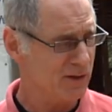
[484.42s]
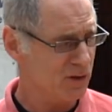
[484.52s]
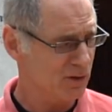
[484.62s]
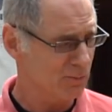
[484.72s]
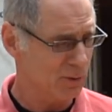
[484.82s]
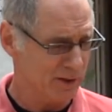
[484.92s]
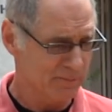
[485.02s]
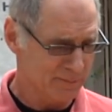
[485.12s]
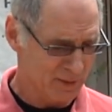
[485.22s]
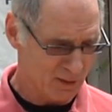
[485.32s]
of an issue,
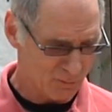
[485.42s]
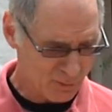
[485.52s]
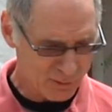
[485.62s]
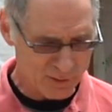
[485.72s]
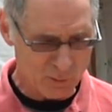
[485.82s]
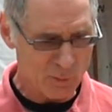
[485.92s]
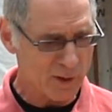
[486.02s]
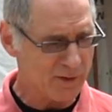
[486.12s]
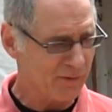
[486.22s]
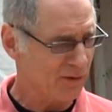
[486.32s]
but really we
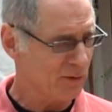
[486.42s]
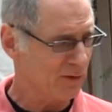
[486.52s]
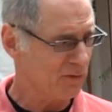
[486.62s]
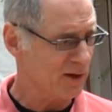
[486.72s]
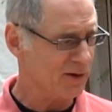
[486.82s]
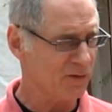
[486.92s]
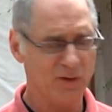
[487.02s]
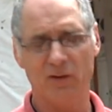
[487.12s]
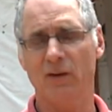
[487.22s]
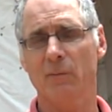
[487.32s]
wanted to focus on a
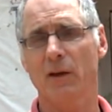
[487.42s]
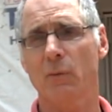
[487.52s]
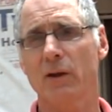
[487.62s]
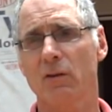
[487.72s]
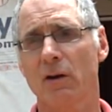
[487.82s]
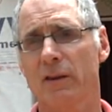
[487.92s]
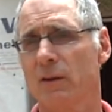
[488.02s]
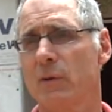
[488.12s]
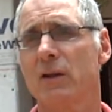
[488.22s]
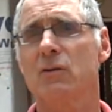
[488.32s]
system that we
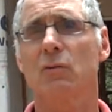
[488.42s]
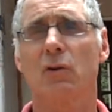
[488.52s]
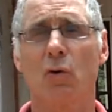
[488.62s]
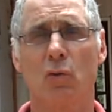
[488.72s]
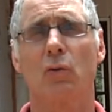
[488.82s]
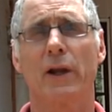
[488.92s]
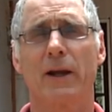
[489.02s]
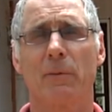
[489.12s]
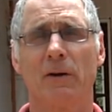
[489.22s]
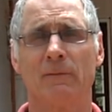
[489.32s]
thought that we could do local
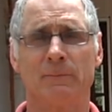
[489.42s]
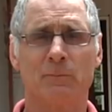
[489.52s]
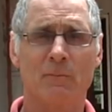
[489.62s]
labor,